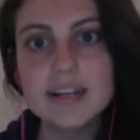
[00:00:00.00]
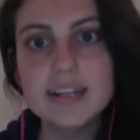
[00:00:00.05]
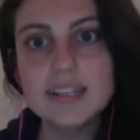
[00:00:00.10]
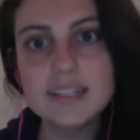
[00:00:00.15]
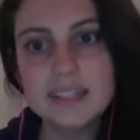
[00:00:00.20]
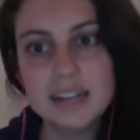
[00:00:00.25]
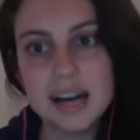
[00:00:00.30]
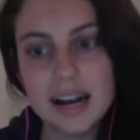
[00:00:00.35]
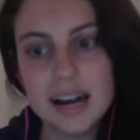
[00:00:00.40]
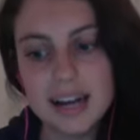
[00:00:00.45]

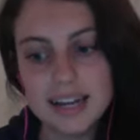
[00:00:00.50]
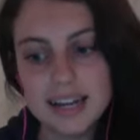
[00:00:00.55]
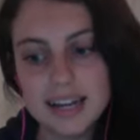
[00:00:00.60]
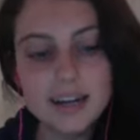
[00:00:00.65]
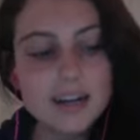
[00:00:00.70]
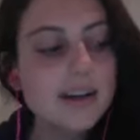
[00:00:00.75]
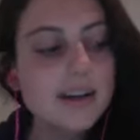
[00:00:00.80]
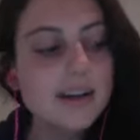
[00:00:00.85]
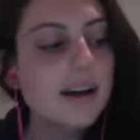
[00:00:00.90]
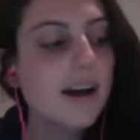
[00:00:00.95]
side.
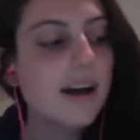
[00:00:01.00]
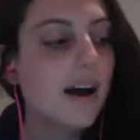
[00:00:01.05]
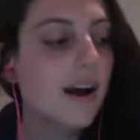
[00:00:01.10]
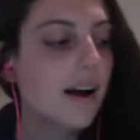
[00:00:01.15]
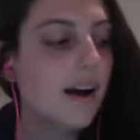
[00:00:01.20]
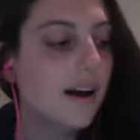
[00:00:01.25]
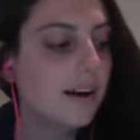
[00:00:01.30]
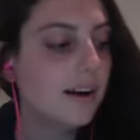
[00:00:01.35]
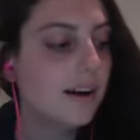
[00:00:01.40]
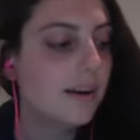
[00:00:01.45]

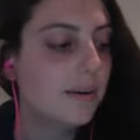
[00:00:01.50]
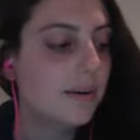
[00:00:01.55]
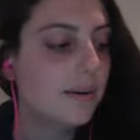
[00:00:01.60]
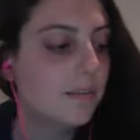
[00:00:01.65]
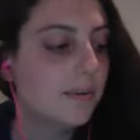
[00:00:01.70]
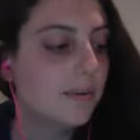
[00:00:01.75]
Um,